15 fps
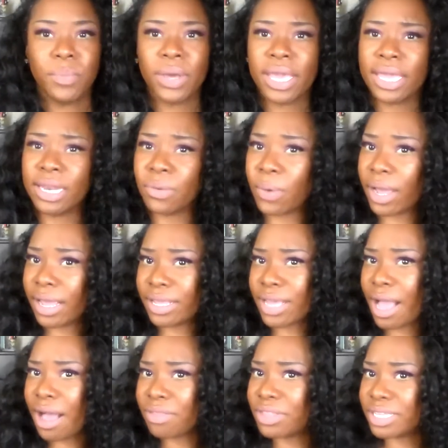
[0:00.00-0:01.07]
But anyway,
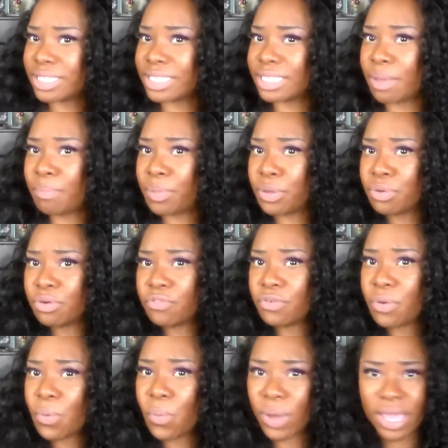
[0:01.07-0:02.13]
y'all, this is a
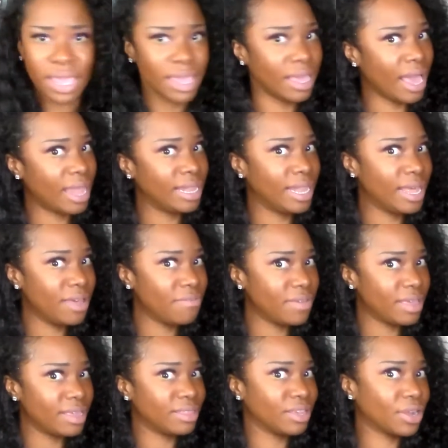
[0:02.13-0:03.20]
beautiful wig. I love
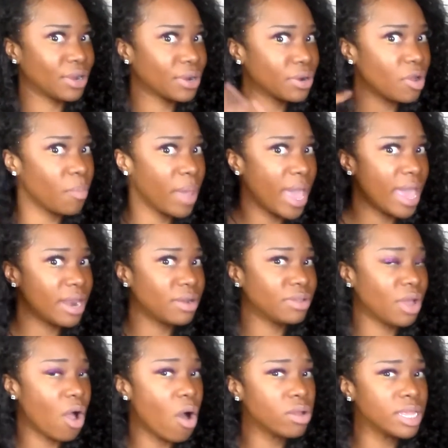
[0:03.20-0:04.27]
it. The curl pattern.
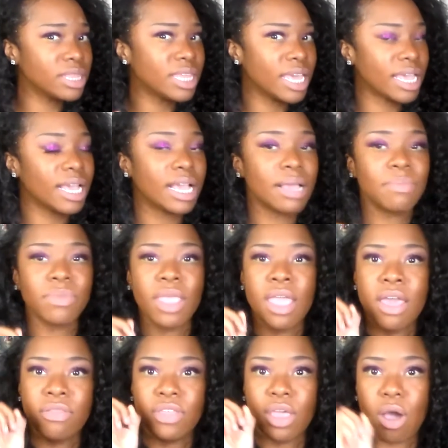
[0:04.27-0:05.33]
The only thing,
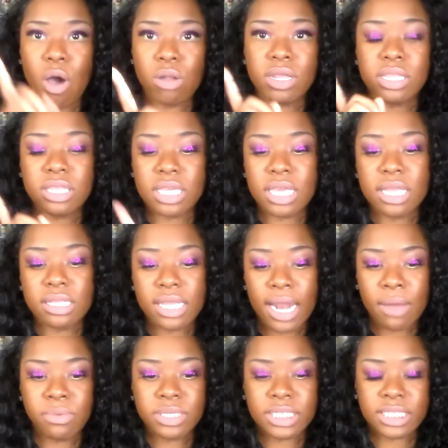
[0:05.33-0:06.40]
the only thing
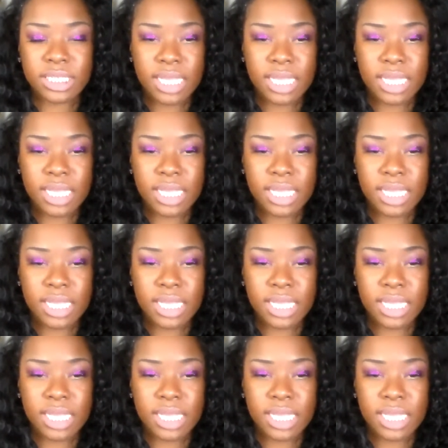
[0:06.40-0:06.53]
that I would